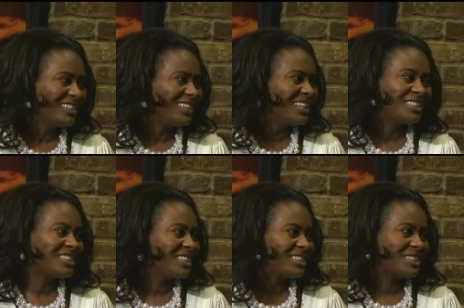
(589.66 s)
It's
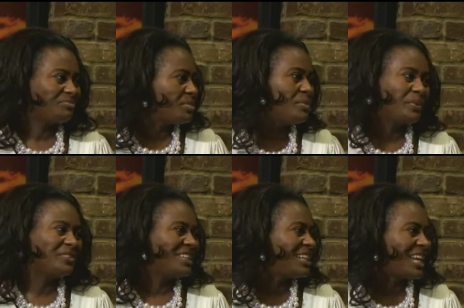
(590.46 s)
just people wow.
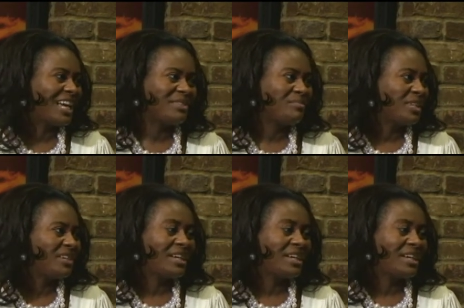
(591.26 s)
that I meet.